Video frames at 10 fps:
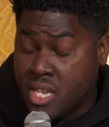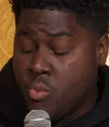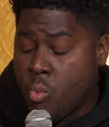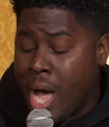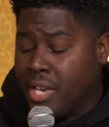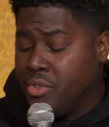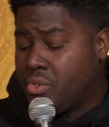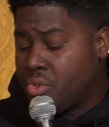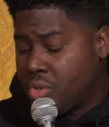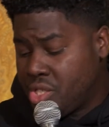why do
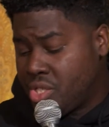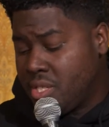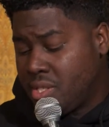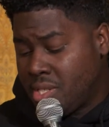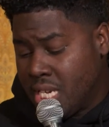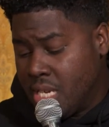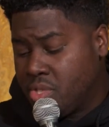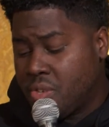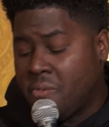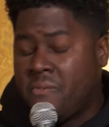Christians seem
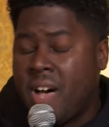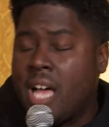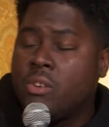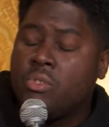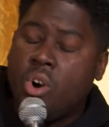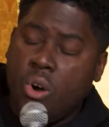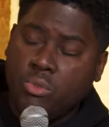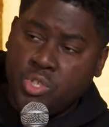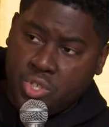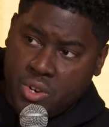to follow
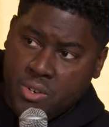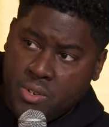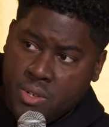culture